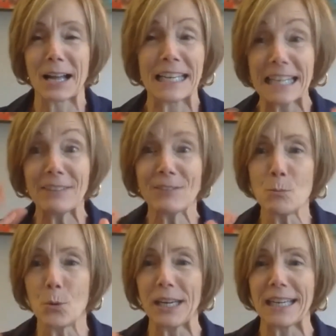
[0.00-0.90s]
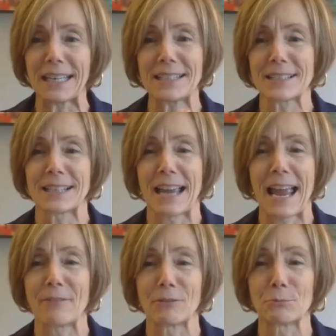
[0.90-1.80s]
Even weeds
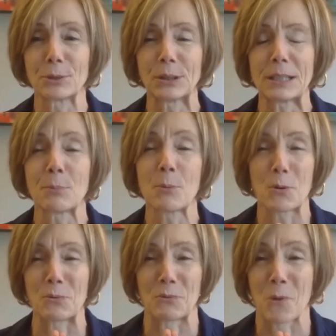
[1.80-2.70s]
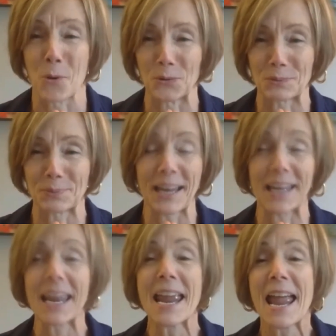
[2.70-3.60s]
have a really important role to play.